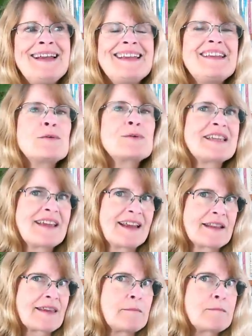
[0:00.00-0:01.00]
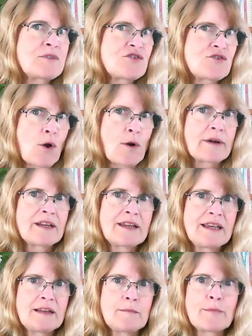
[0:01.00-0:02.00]
you know, to get them started
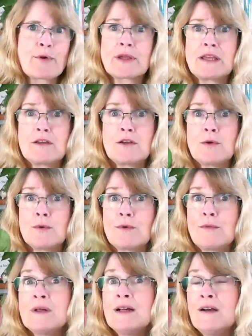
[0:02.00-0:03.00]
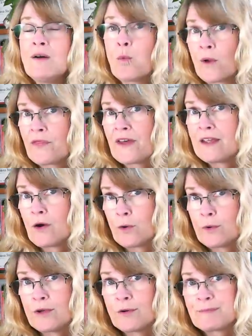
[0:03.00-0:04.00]
in bringing you what they
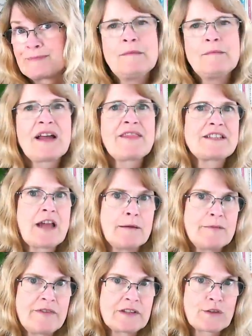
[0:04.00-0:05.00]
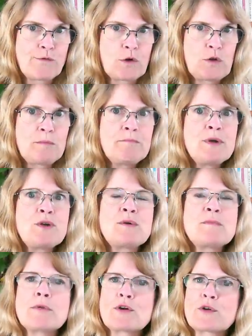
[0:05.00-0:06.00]
owe you. By the time of this full
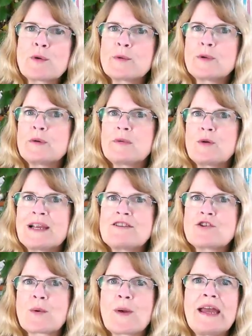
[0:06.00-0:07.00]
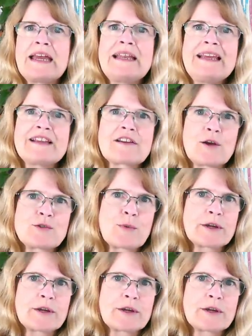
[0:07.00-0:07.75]
moon, Mercury will be retrograde. It goes